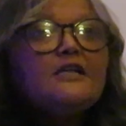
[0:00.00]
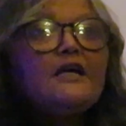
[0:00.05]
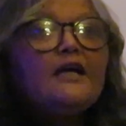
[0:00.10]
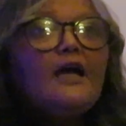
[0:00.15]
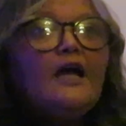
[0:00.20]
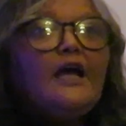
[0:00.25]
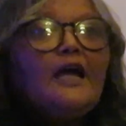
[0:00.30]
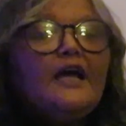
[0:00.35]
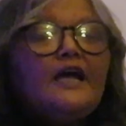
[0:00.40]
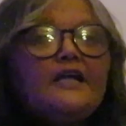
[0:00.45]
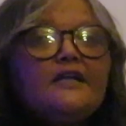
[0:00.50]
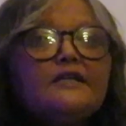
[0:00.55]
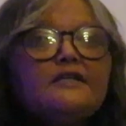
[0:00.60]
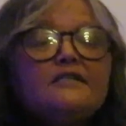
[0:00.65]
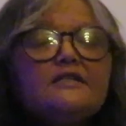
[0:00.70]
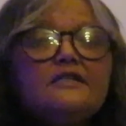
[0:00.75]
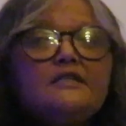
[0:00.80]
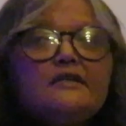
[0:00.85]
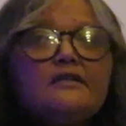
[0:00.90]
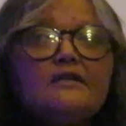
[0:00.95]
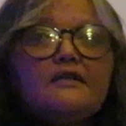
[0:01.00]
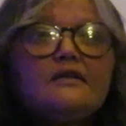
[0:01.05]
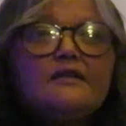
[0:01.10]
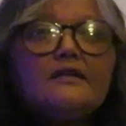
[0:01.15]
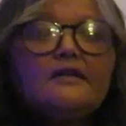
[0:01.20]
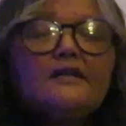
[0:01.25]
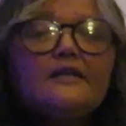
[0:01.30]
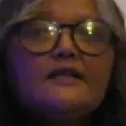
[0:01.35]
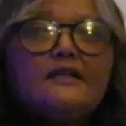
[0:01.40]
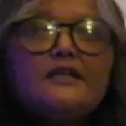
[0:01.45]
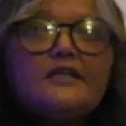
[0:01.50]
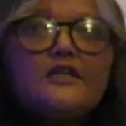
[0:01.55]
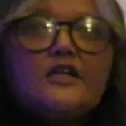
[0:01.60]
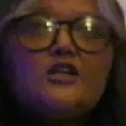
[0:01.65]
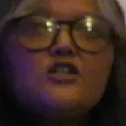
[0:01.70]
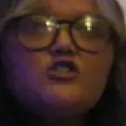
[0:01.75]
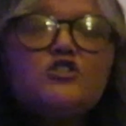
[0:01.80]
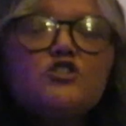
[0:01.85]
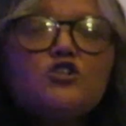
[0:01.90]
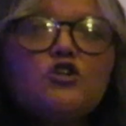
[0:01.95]
And
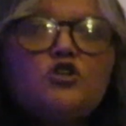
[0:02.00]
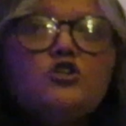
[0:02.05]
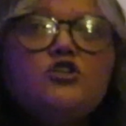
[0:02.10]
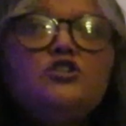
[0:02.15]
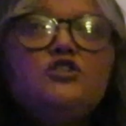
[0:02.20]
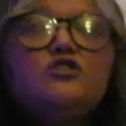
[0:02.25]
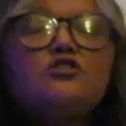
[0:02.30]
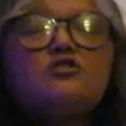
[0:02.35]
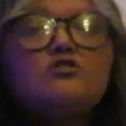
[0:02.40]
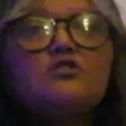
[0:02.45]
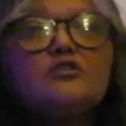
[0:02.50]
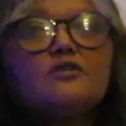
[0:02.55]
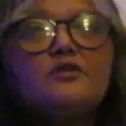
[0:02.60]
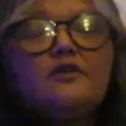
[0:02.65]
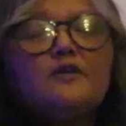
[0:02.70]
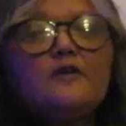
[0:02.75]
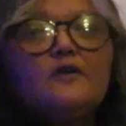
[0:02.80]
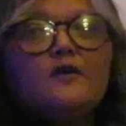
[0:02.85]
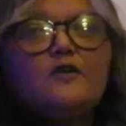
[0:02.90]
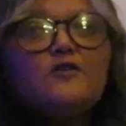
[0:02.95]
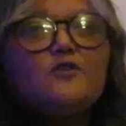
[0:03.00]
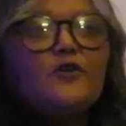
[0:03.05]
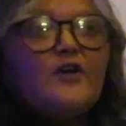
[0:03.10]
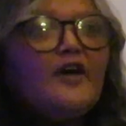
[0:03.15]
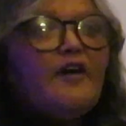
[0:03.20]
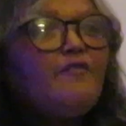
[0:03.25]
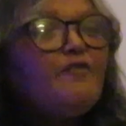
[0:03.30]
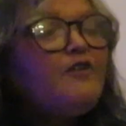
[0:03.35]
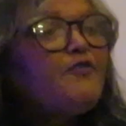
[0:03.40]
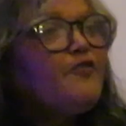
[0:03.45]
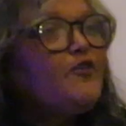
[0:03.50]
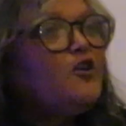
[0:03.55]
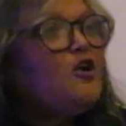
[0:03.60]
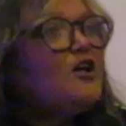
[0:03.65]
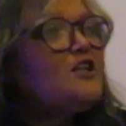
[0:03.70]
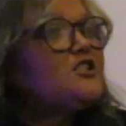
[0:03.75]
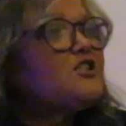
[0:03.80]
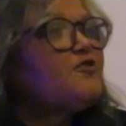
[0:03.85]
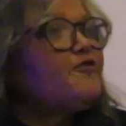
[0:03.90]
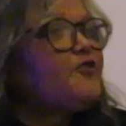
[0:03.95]
it's good to have the
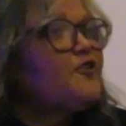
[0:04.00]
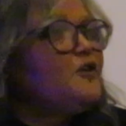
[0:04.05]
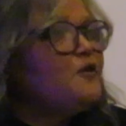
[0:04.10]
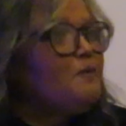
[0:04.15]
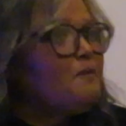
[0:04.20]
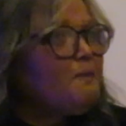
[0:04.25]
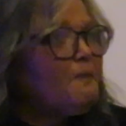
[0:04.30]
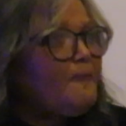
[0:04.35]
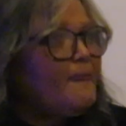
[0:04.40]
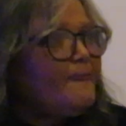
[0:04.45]
philosophy,